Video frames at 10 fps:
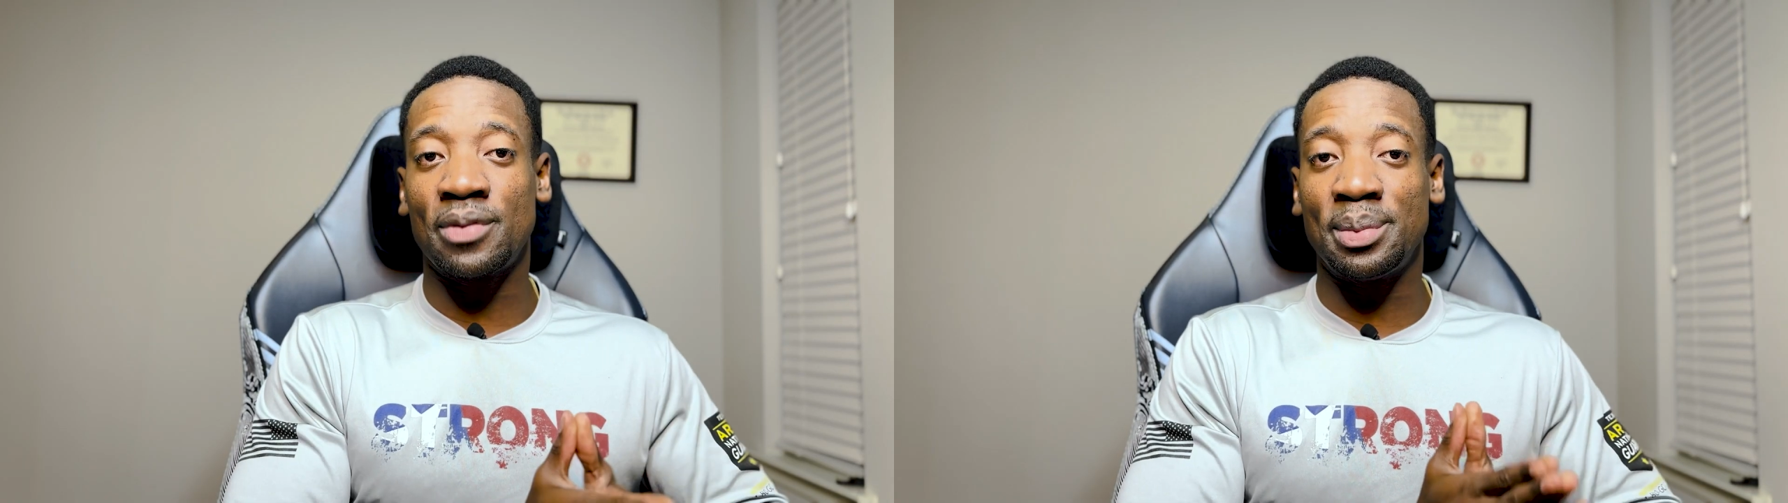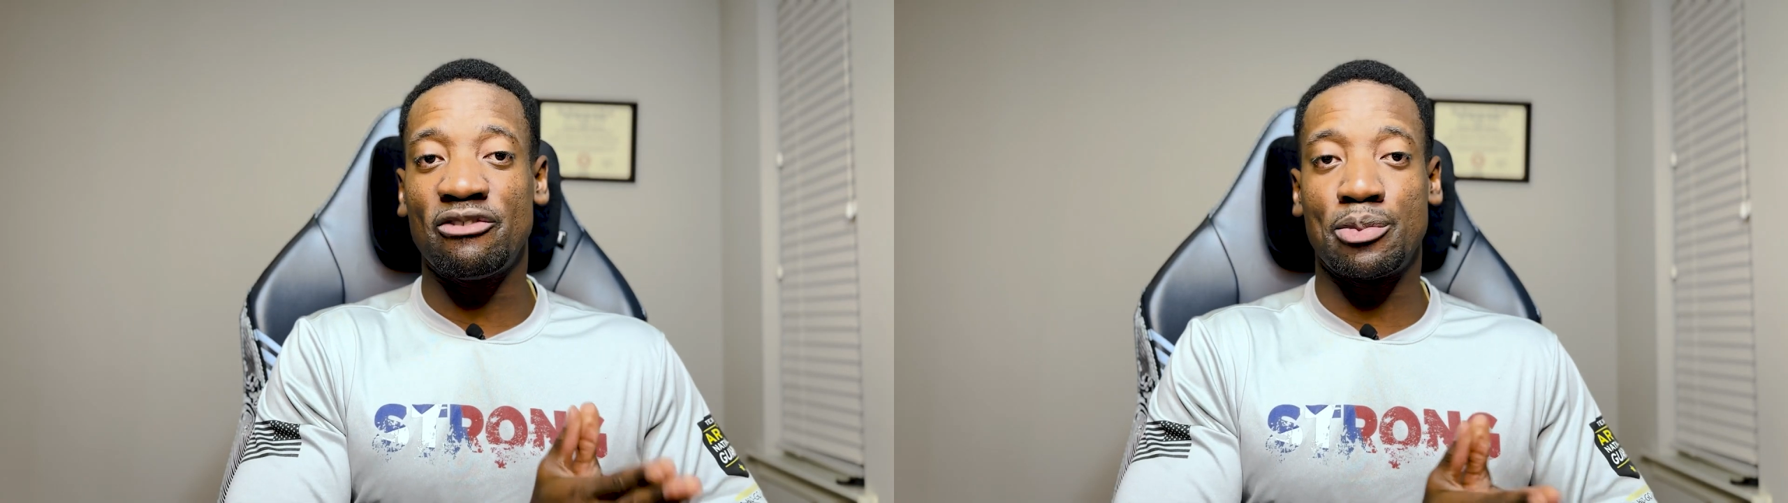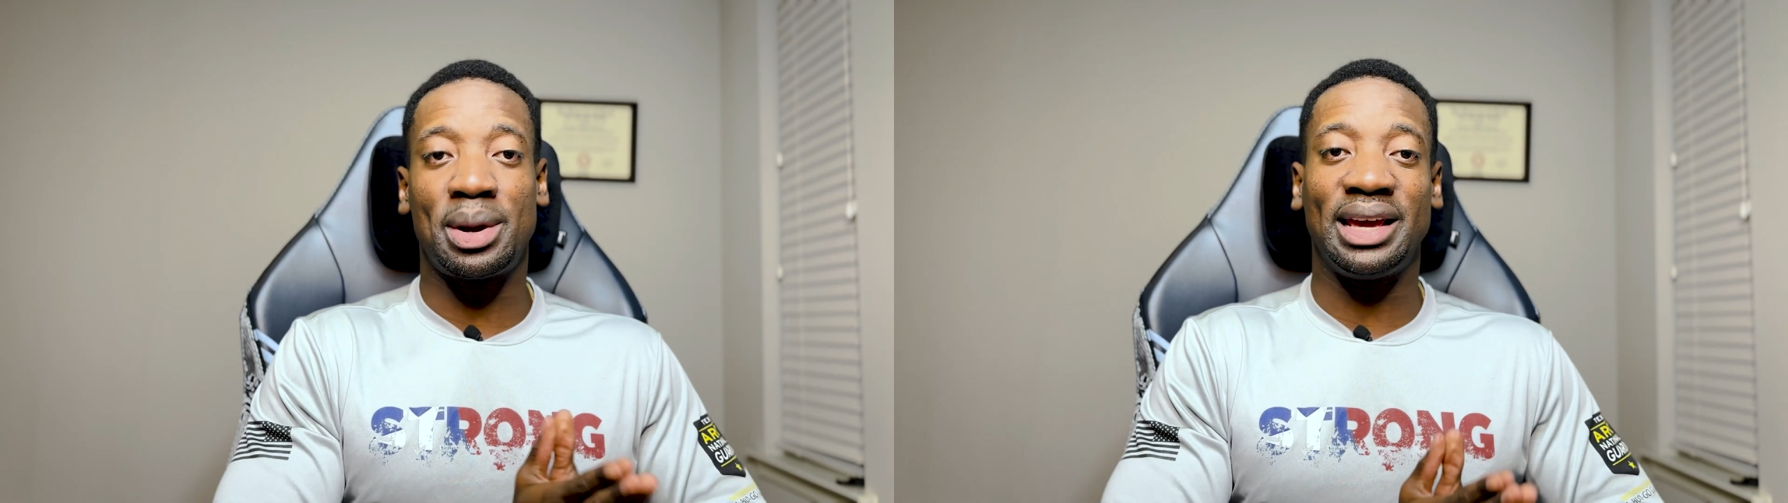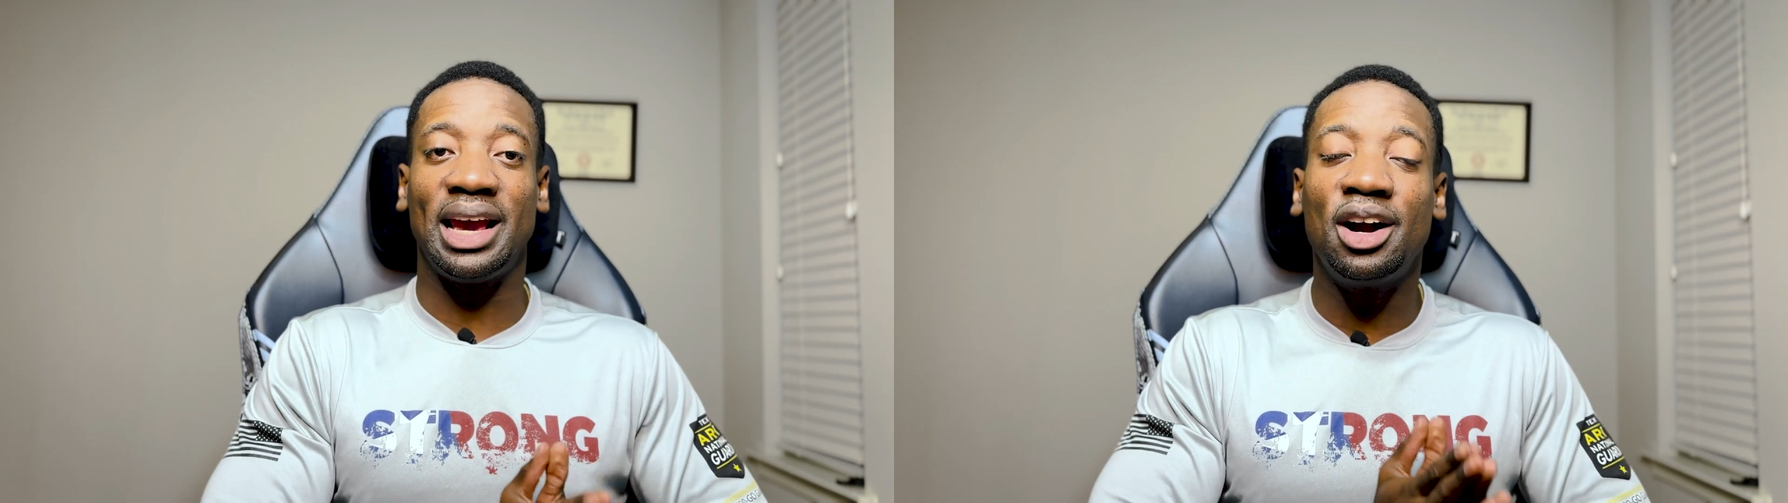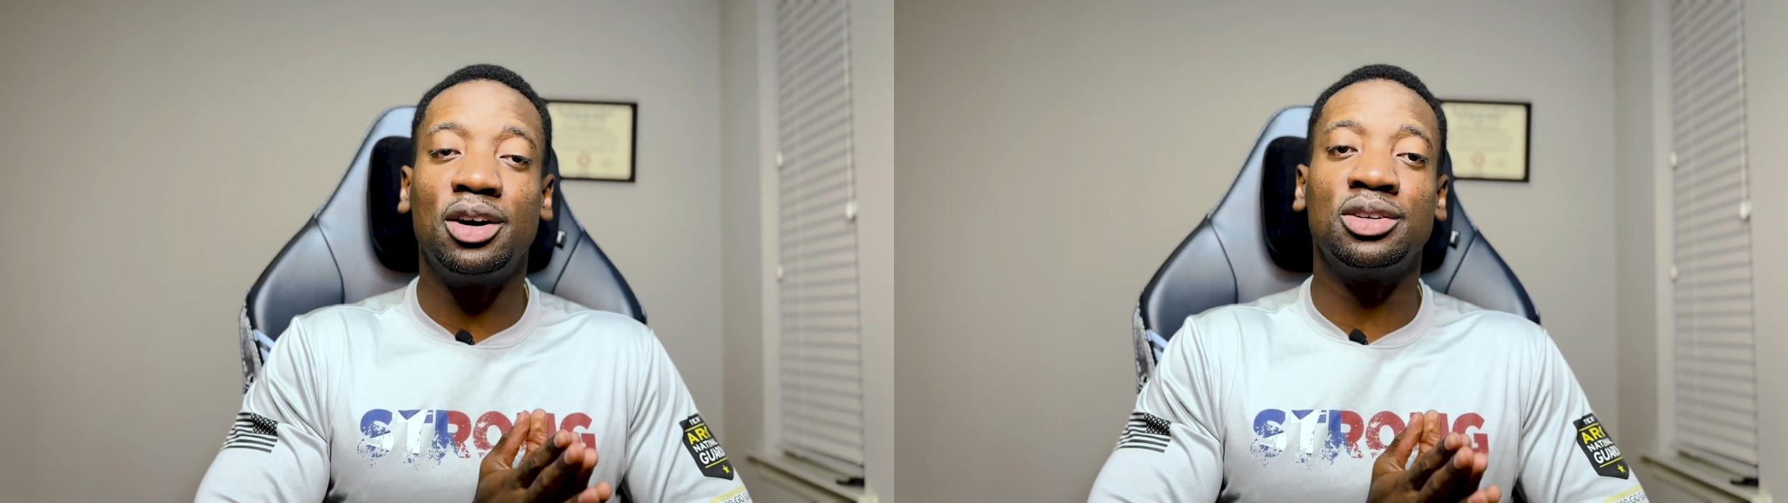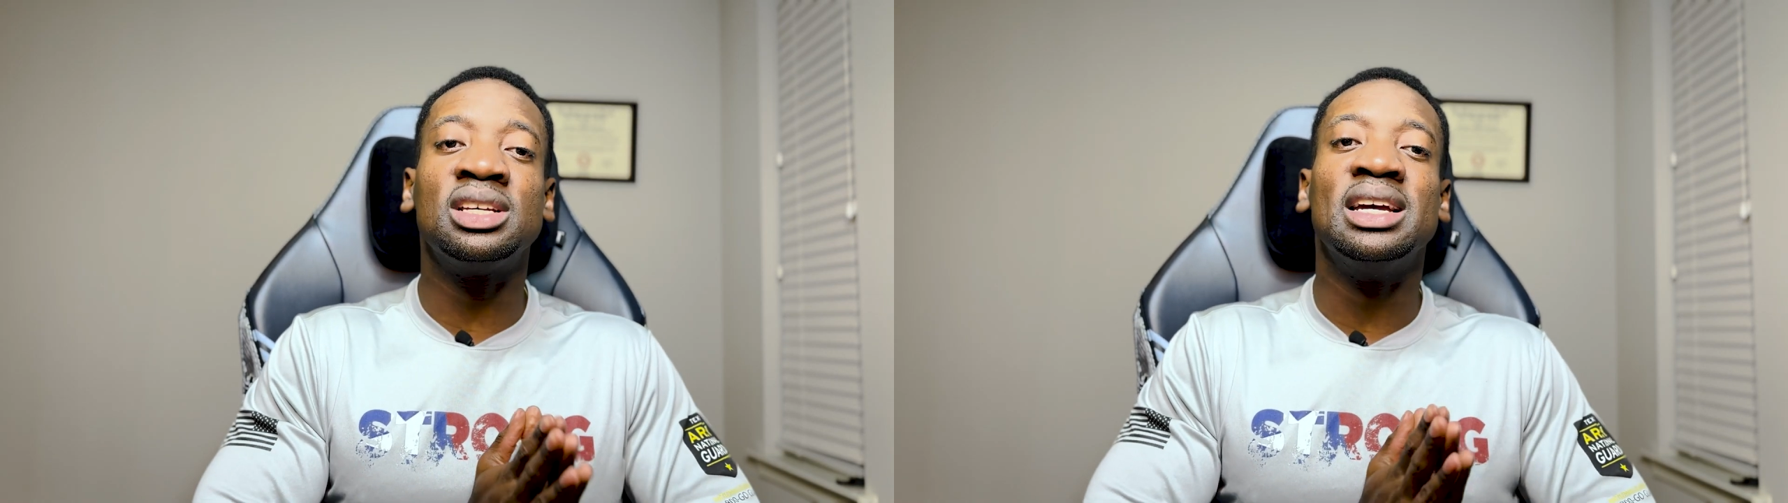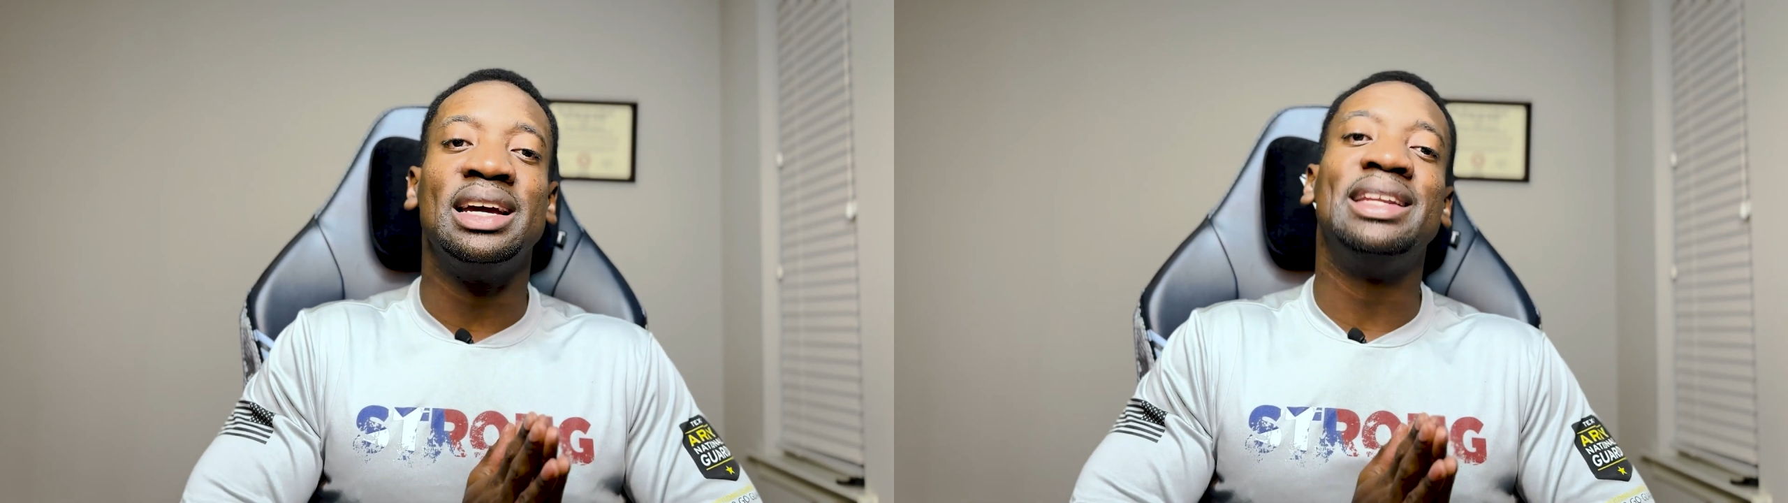from everybody else